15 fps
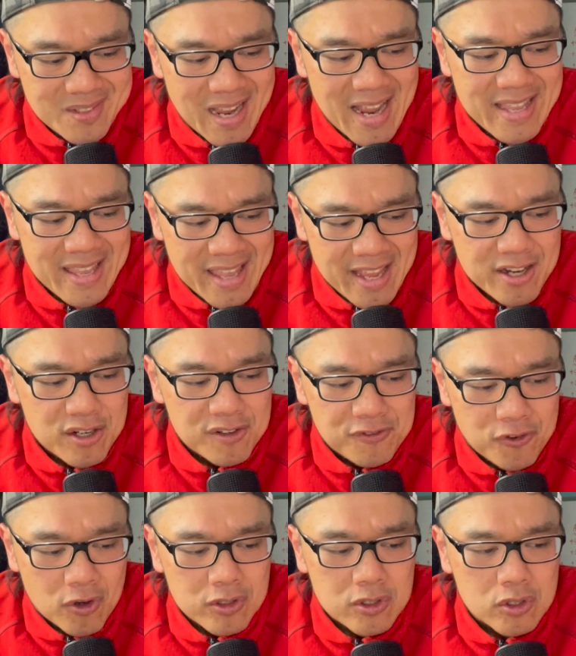I cannot
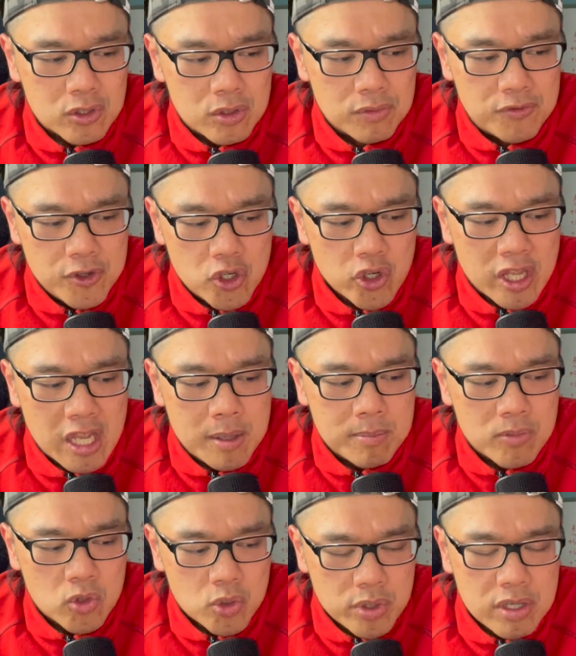afford to video game
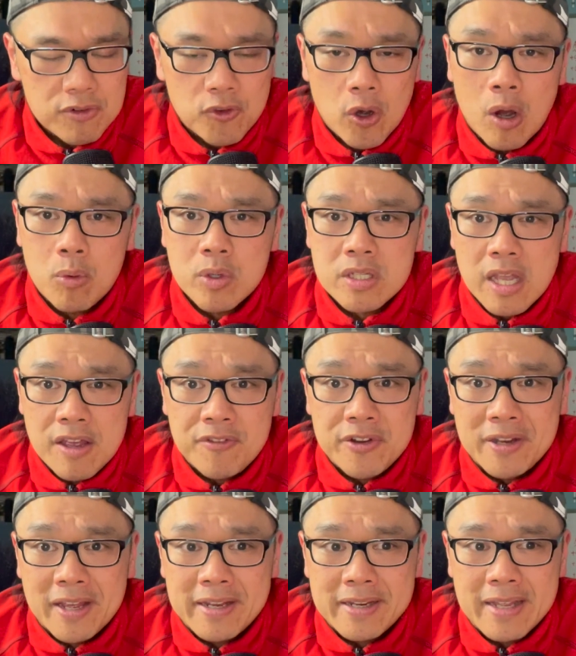3 to 4 hours every
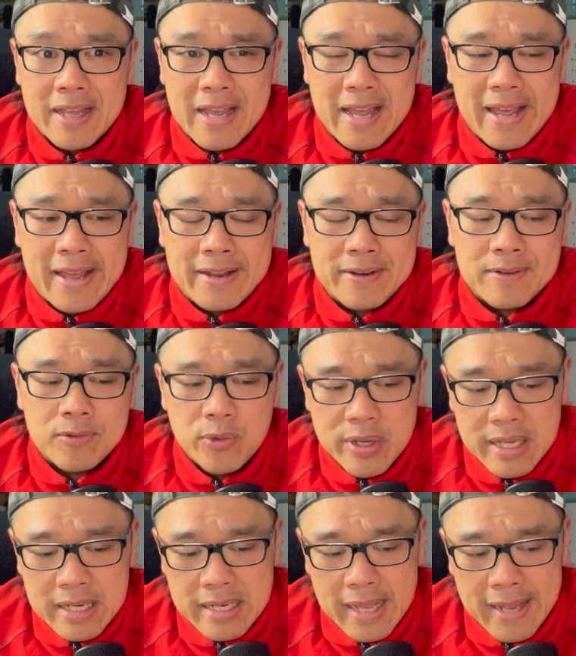night and
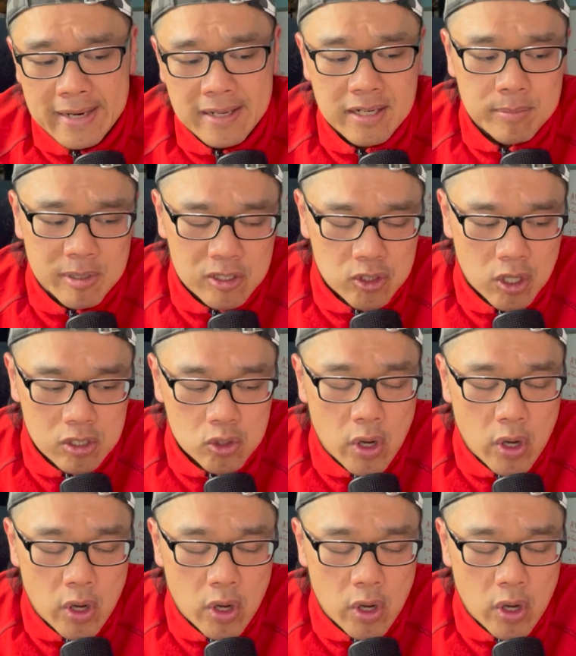read and learn about stocks.